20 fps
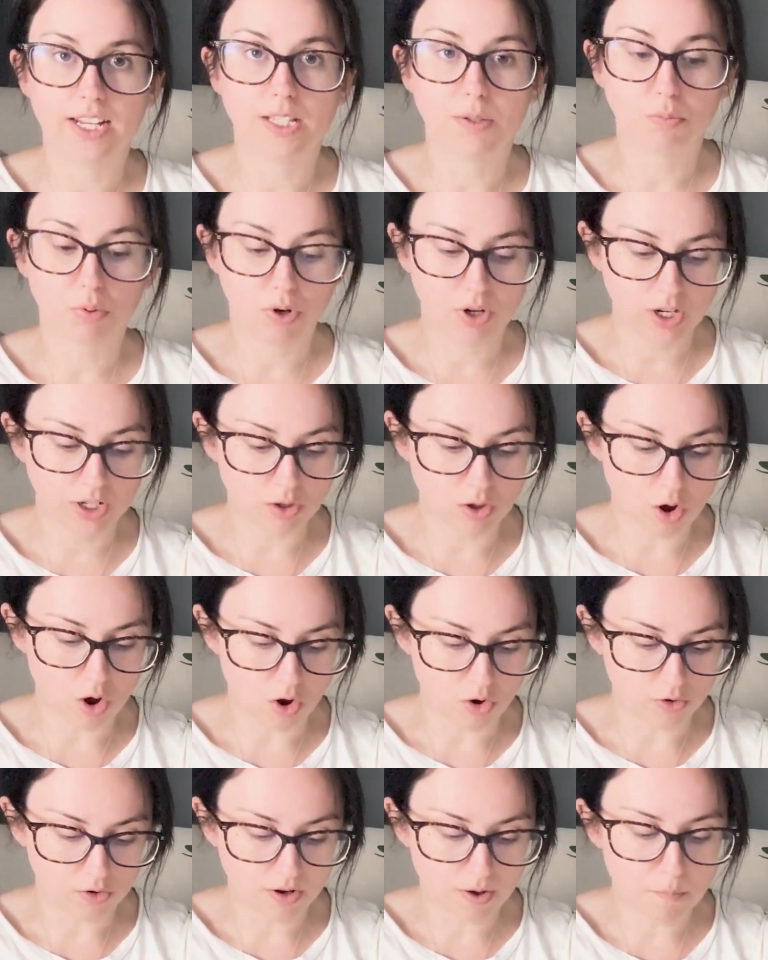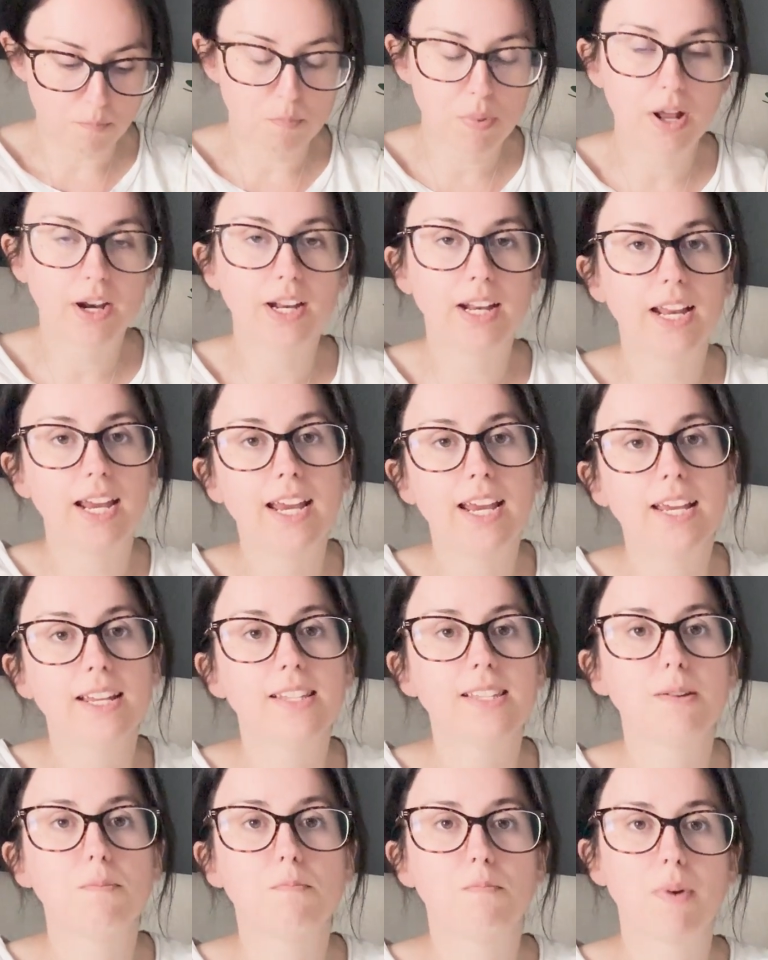It's pretty long, but it
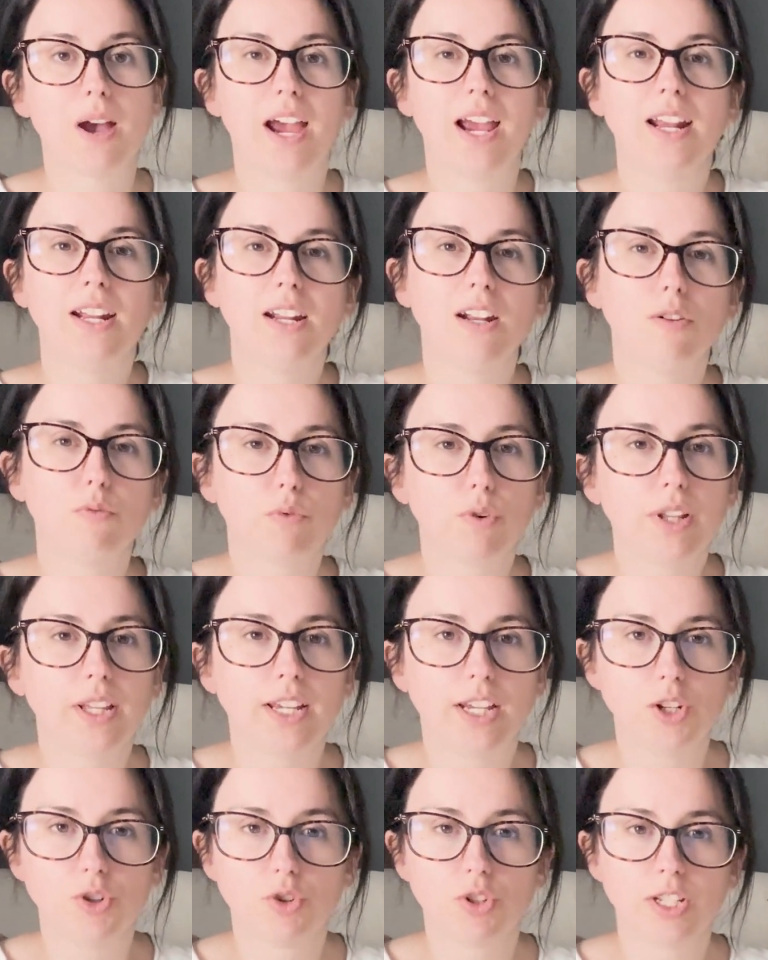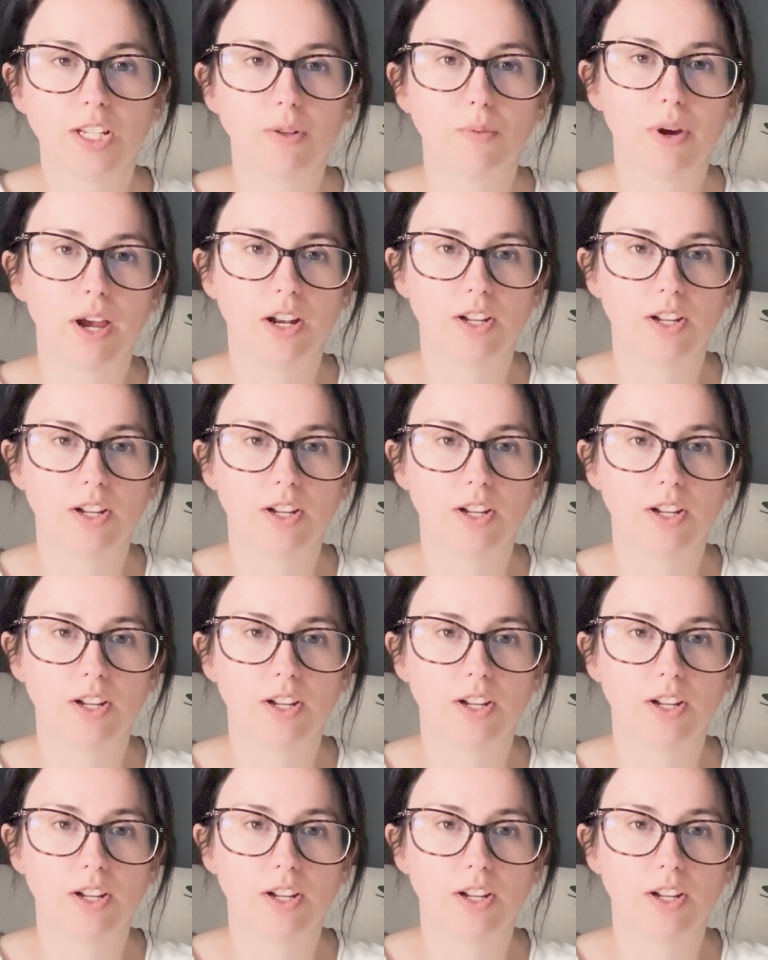is made in a really interesting way.